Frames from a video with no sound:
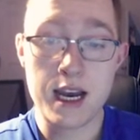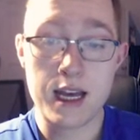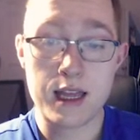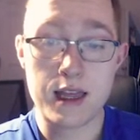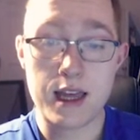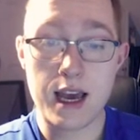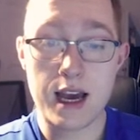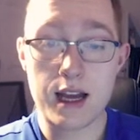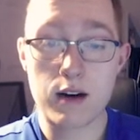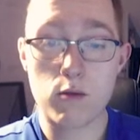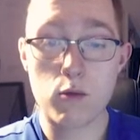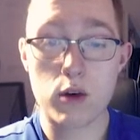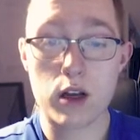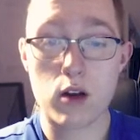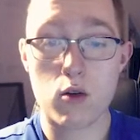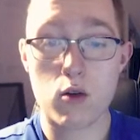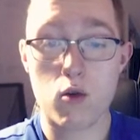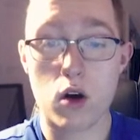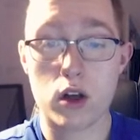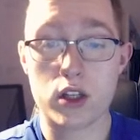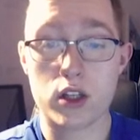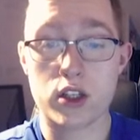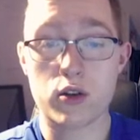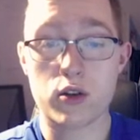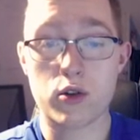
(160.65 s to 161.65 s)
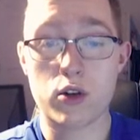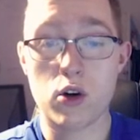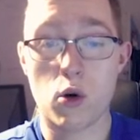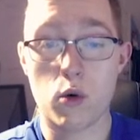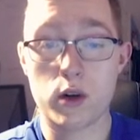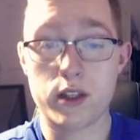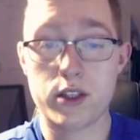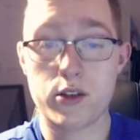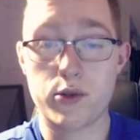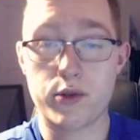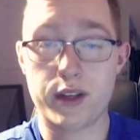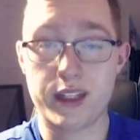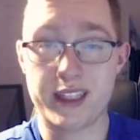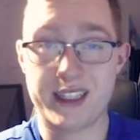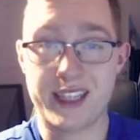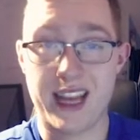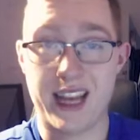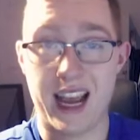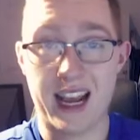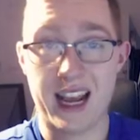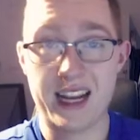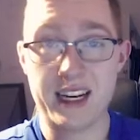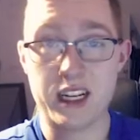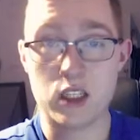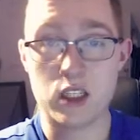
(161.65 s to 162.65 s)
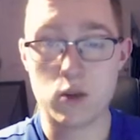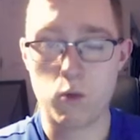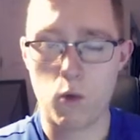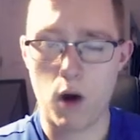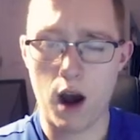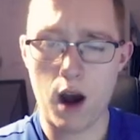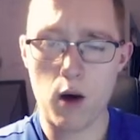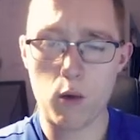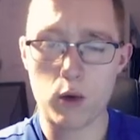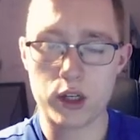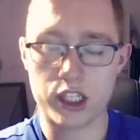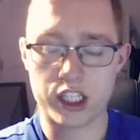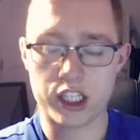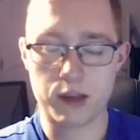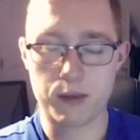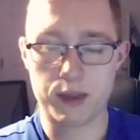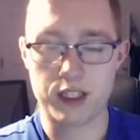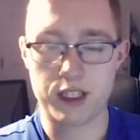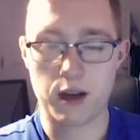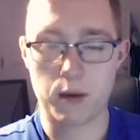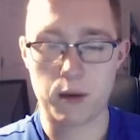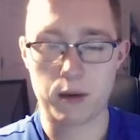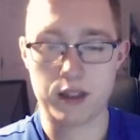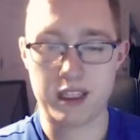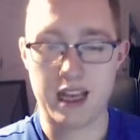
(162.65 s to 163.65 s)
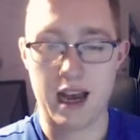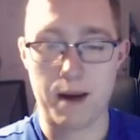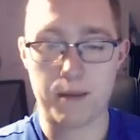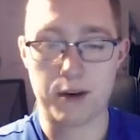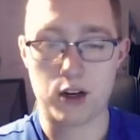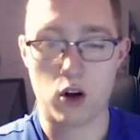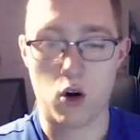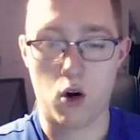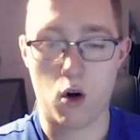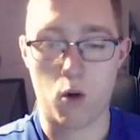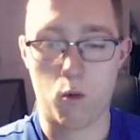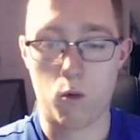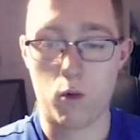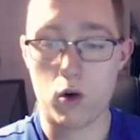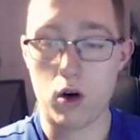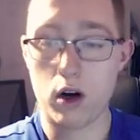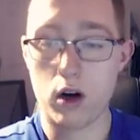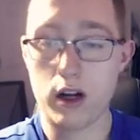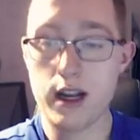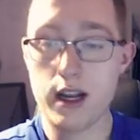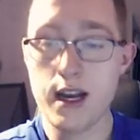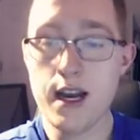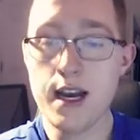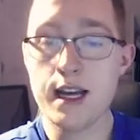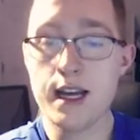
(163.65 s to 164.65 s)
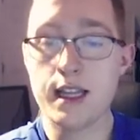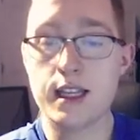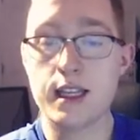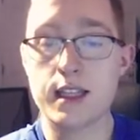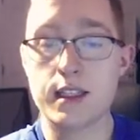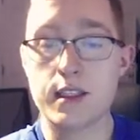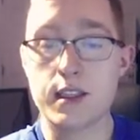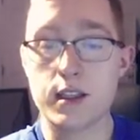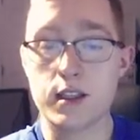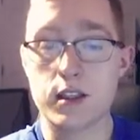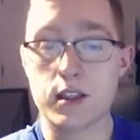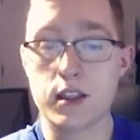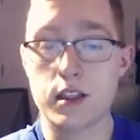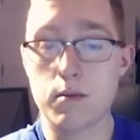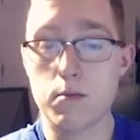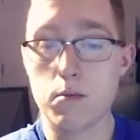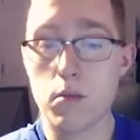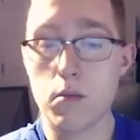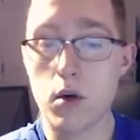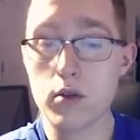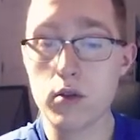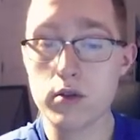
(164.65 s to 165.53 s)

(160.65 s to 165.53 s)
Then we are also going to contain as well, which could be double tapping R1. This is good.